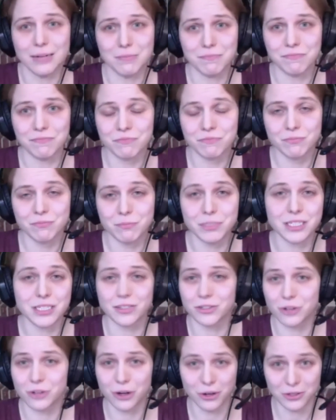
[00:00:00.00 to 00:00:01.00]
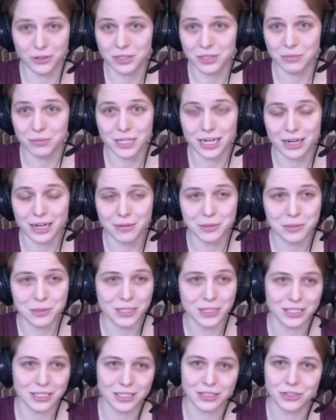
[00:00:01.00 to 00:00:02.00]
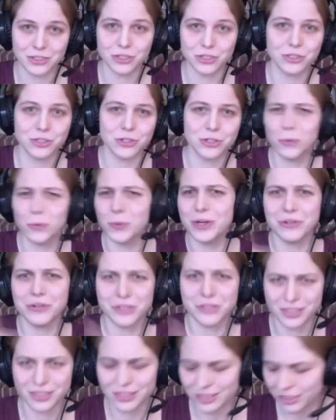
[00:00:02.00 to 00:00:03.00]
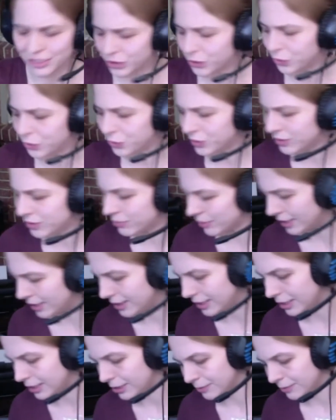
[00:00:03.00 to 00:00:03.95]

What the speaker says: business calls sometimes because it's just so weird to see you right there.